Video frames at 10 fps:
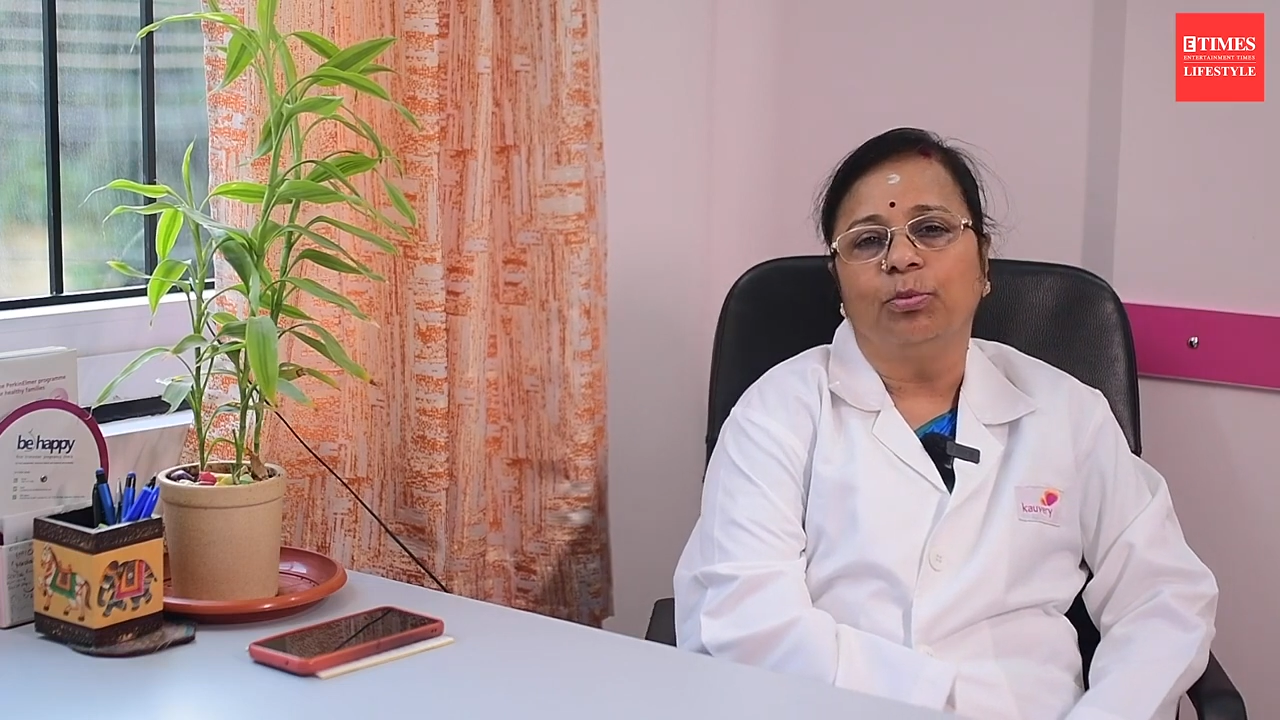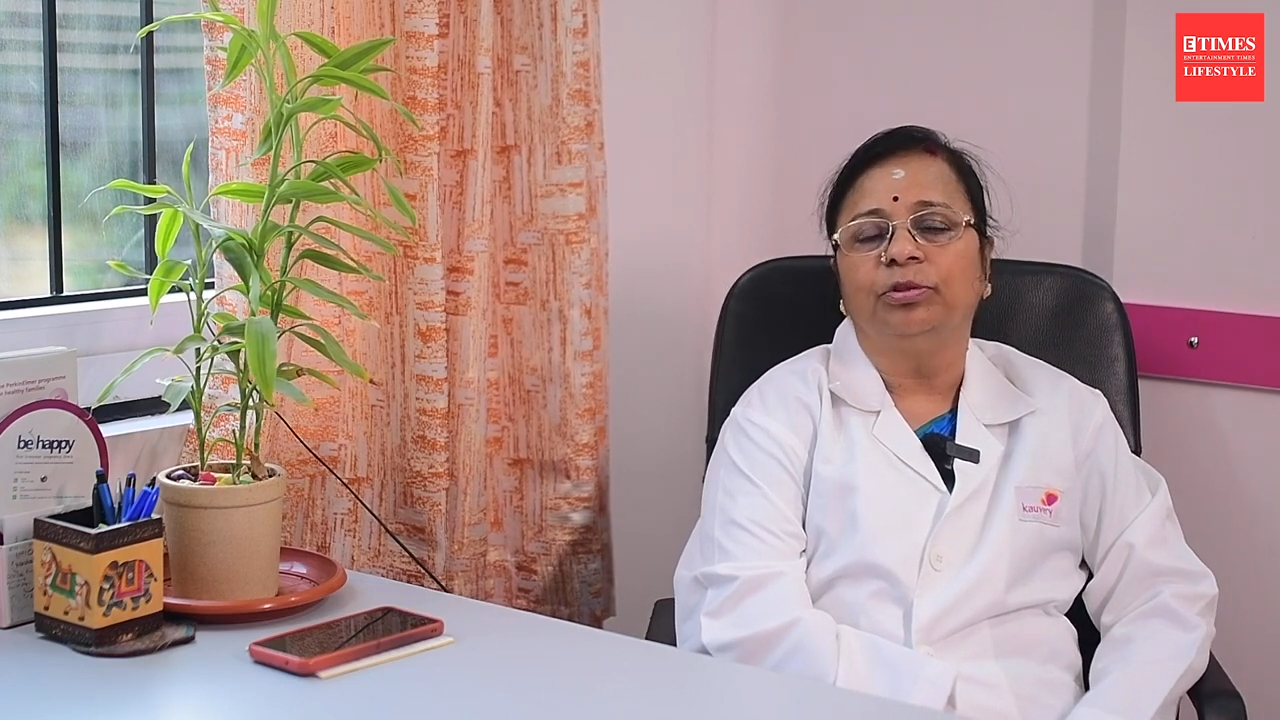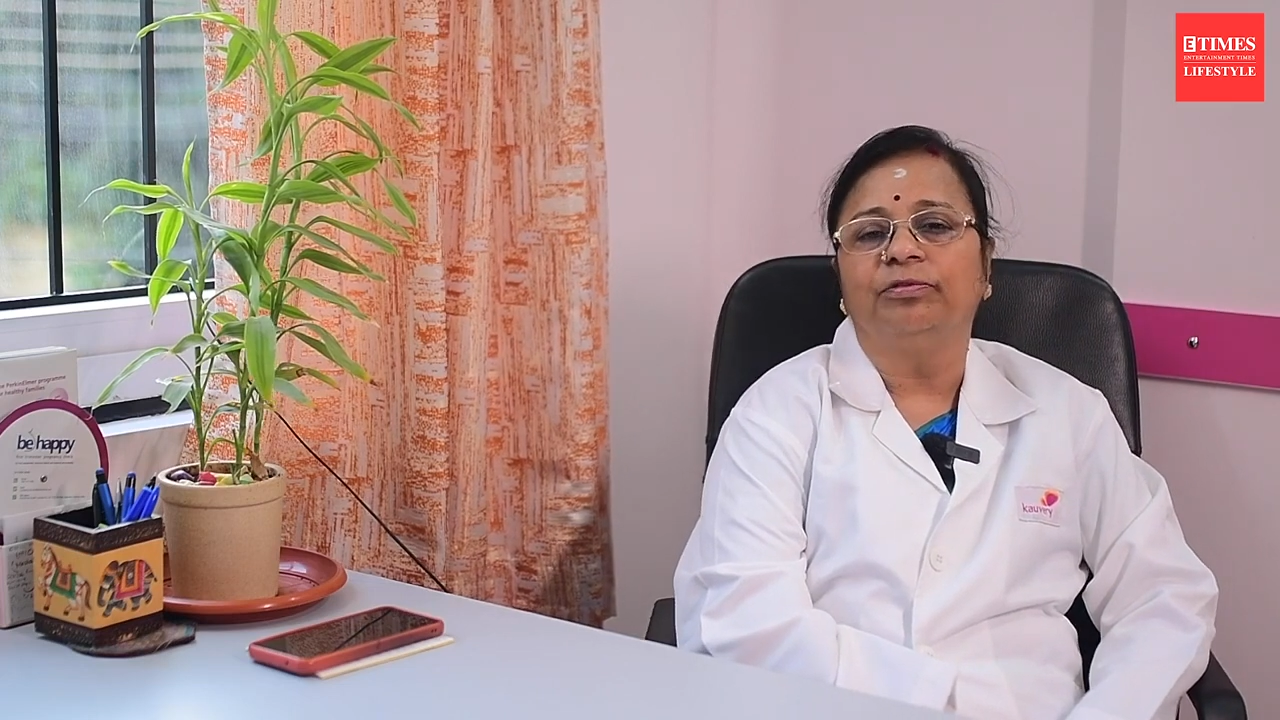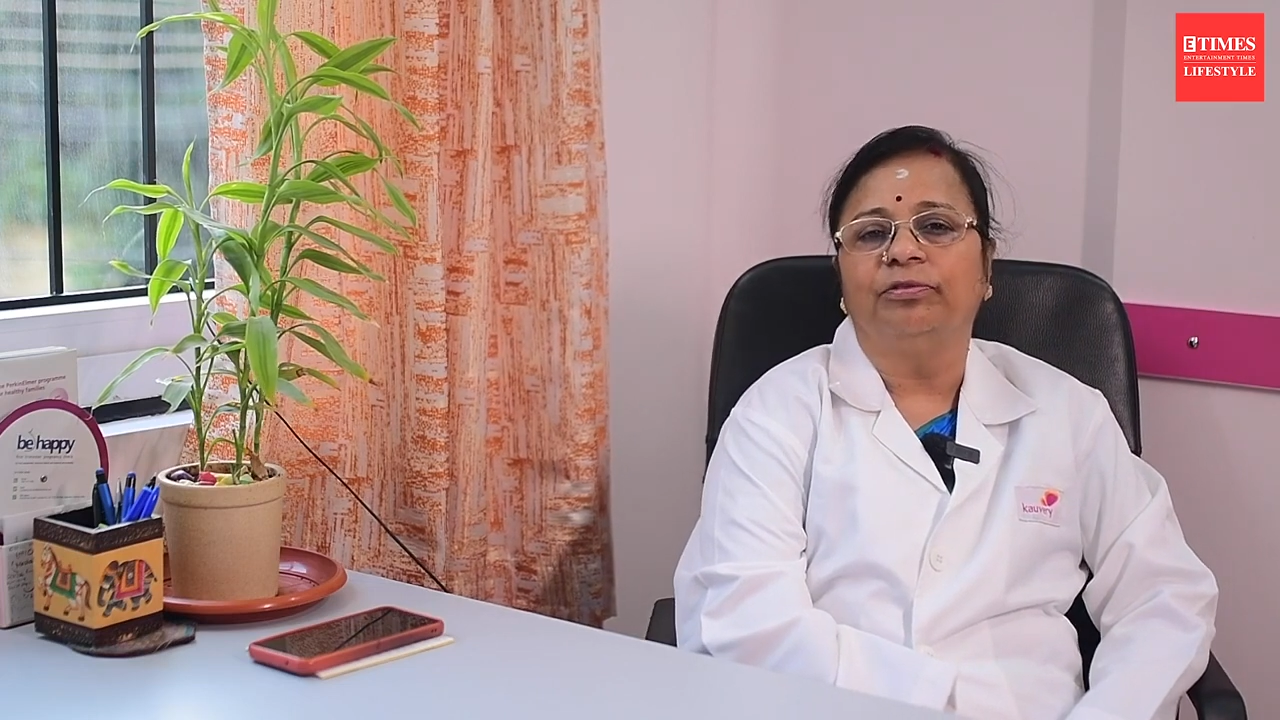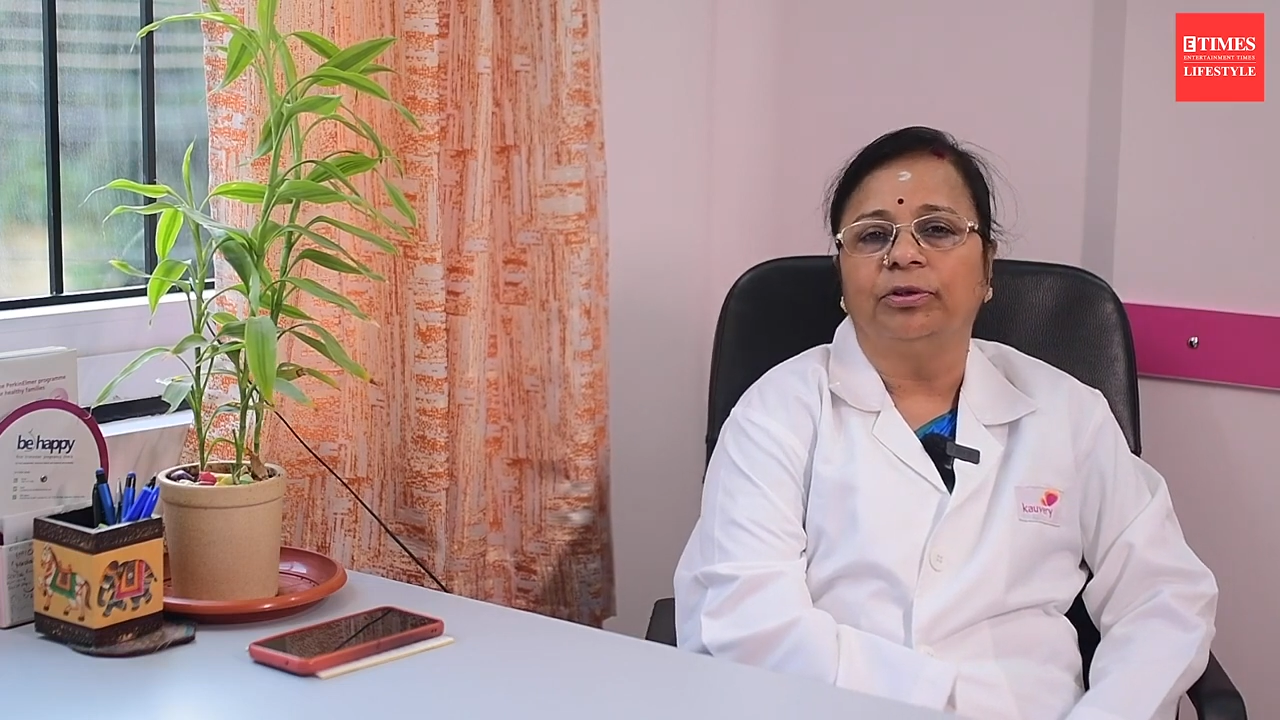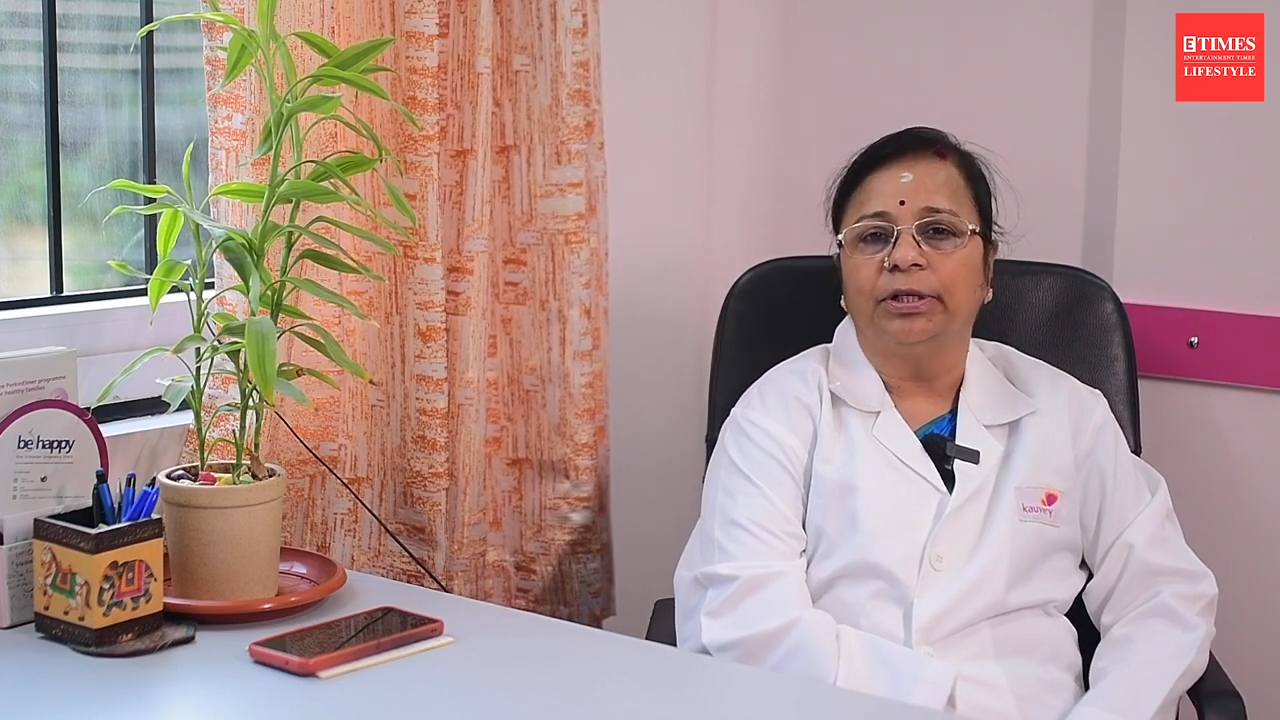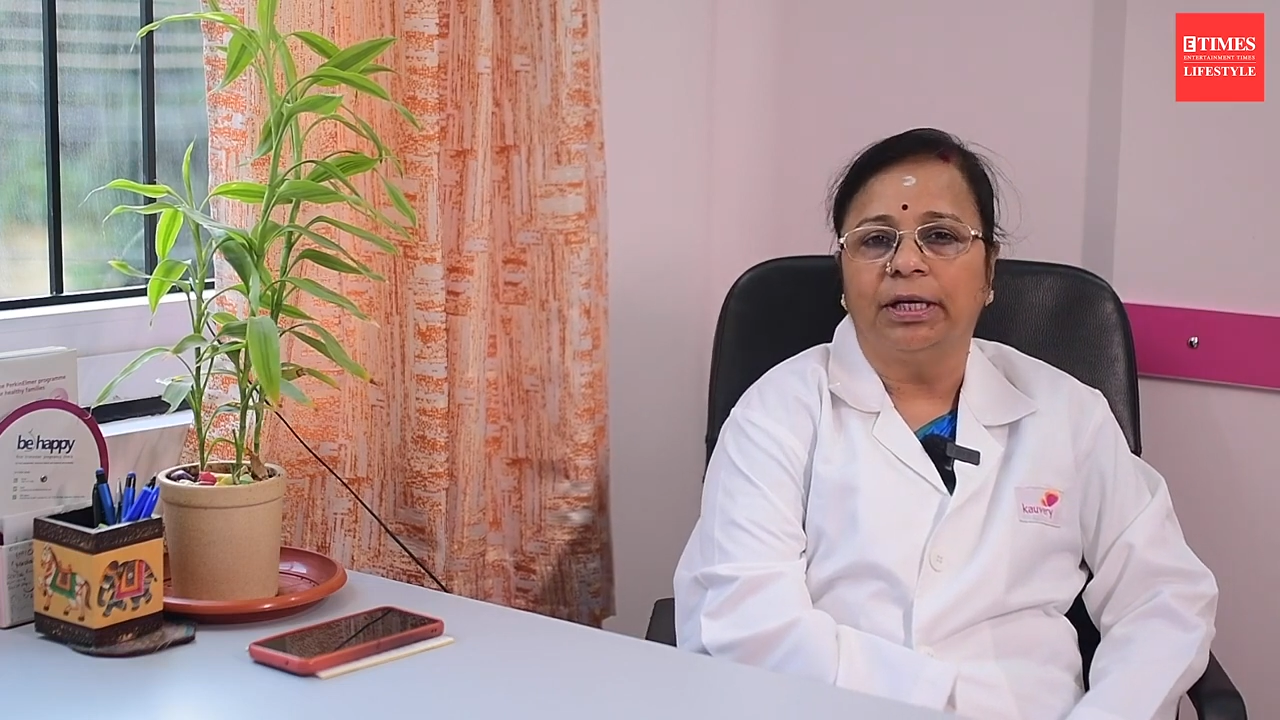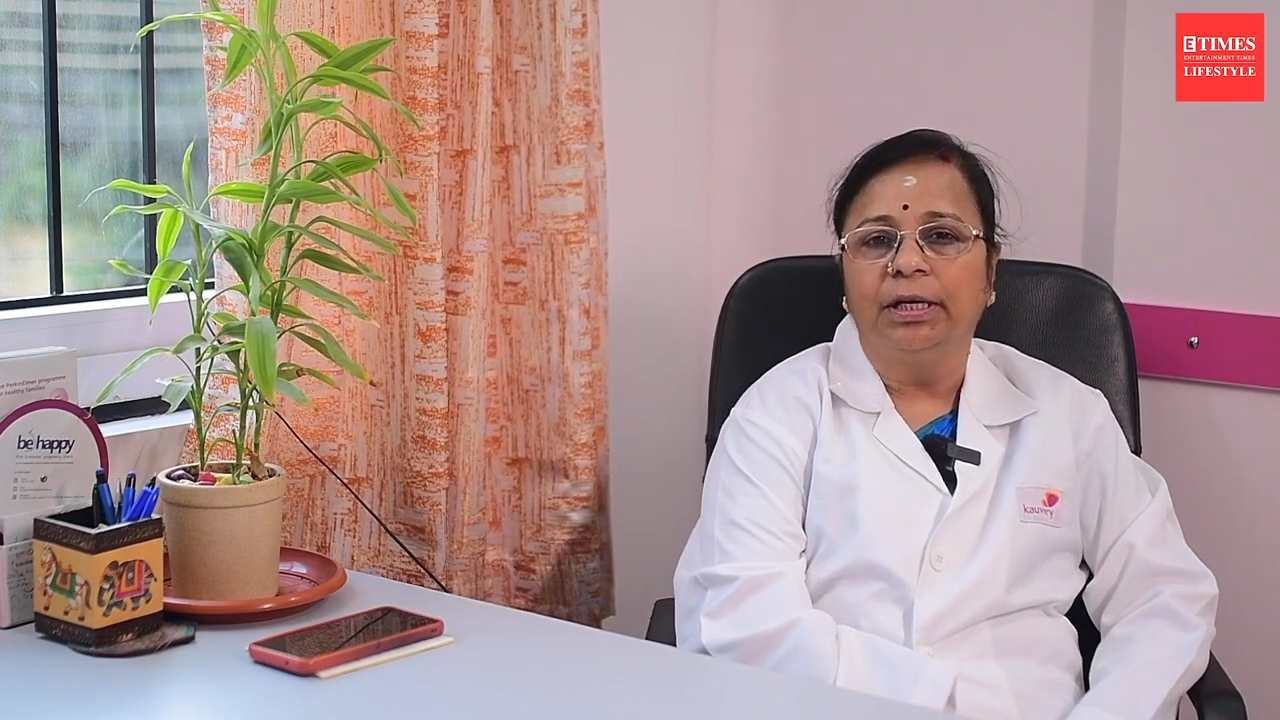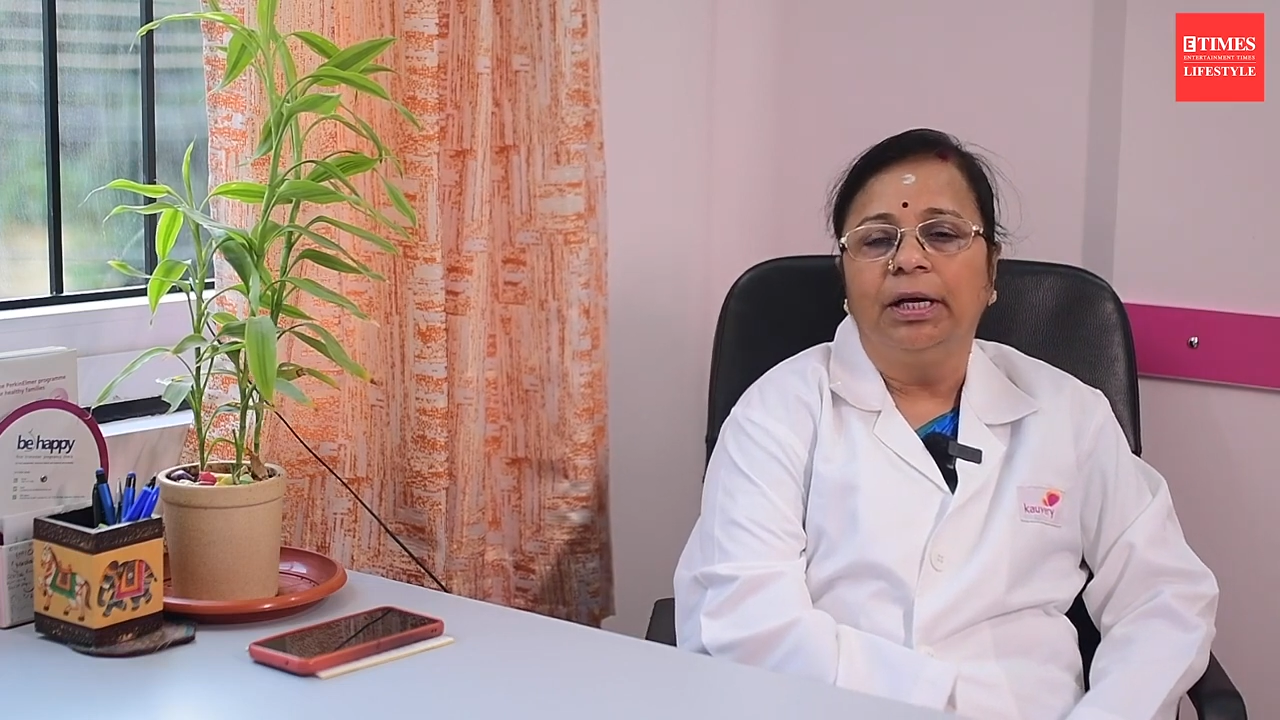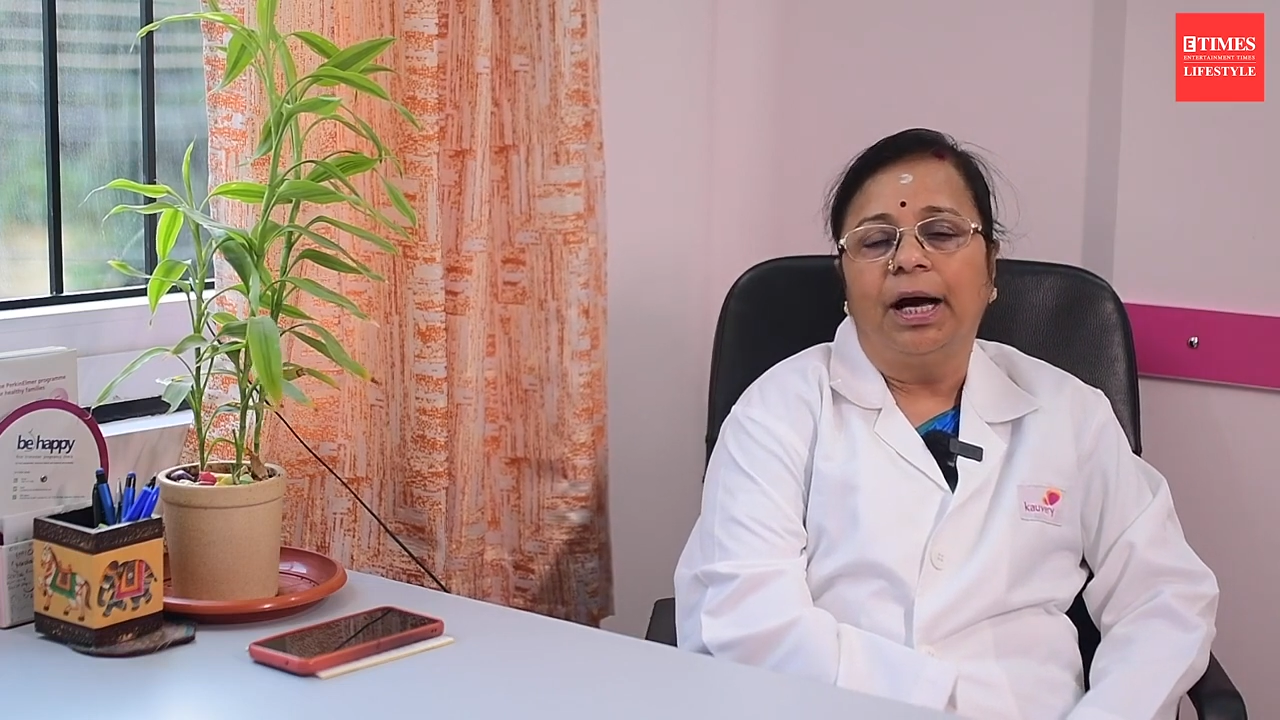both for the